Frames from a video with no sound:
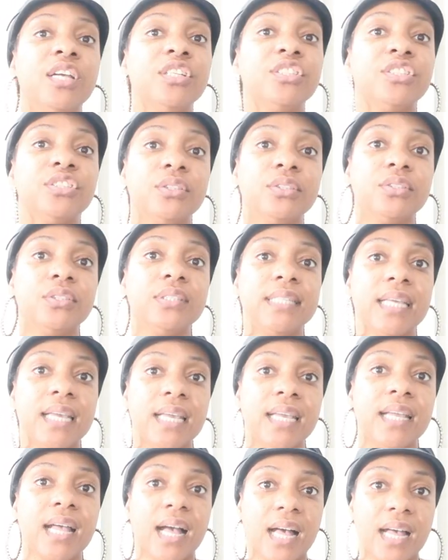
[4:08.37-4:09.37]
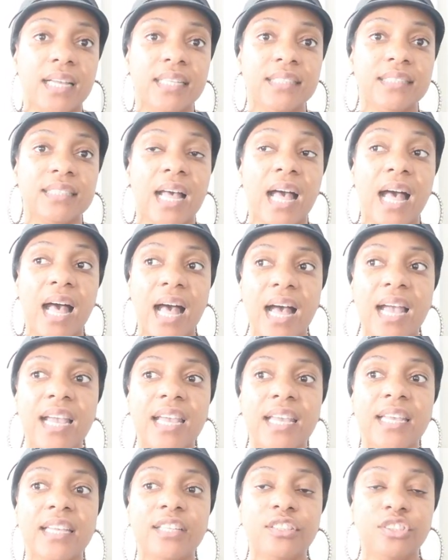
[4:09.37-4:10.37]
So today guys,
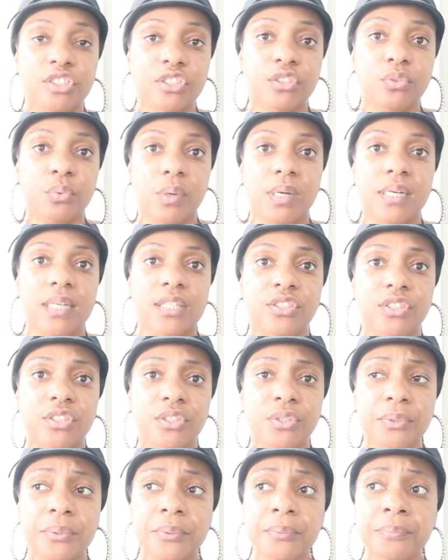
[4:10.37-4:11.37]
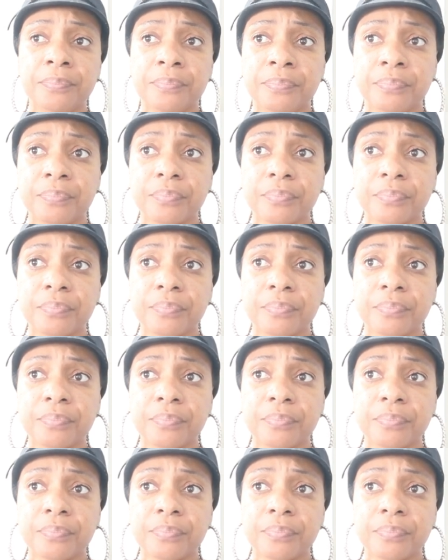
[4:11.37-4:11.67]
I just wanted to